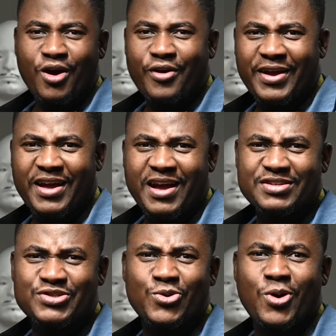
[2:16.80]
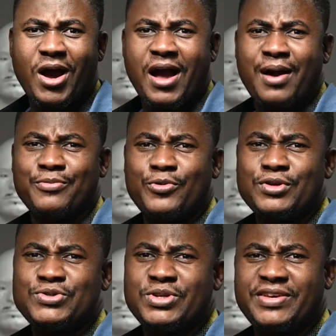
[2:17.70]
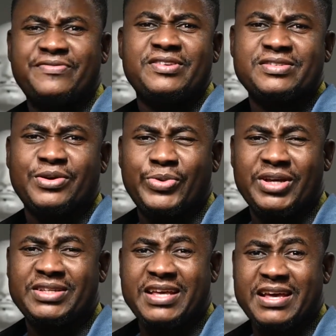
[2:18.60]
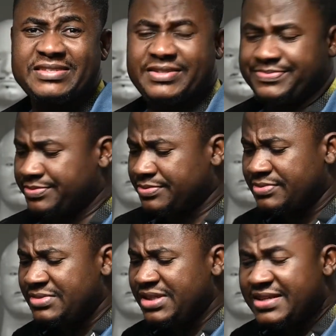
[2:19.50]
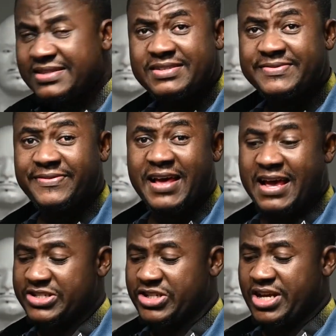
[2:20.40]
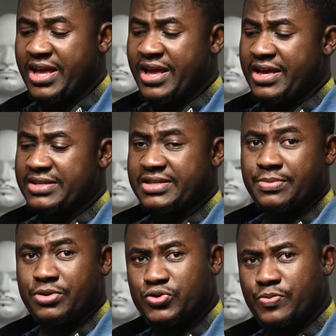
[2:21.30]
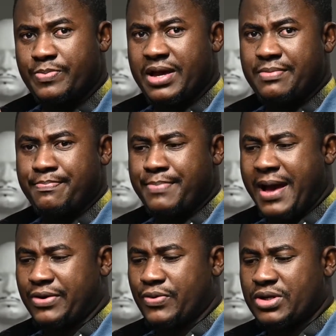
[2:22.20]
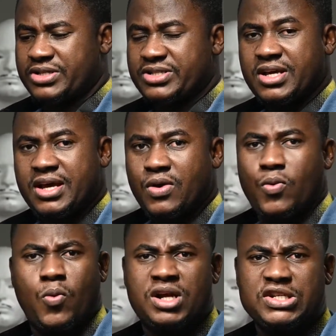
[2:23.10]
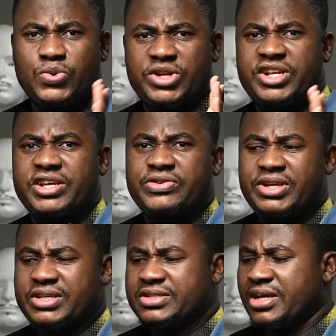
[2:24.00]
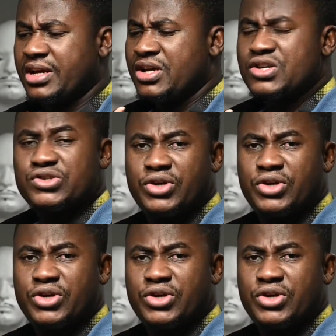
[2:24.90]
Alright guys, so I'm going to give this a quick test. This flash is able to bend backwards 120 degrees, so you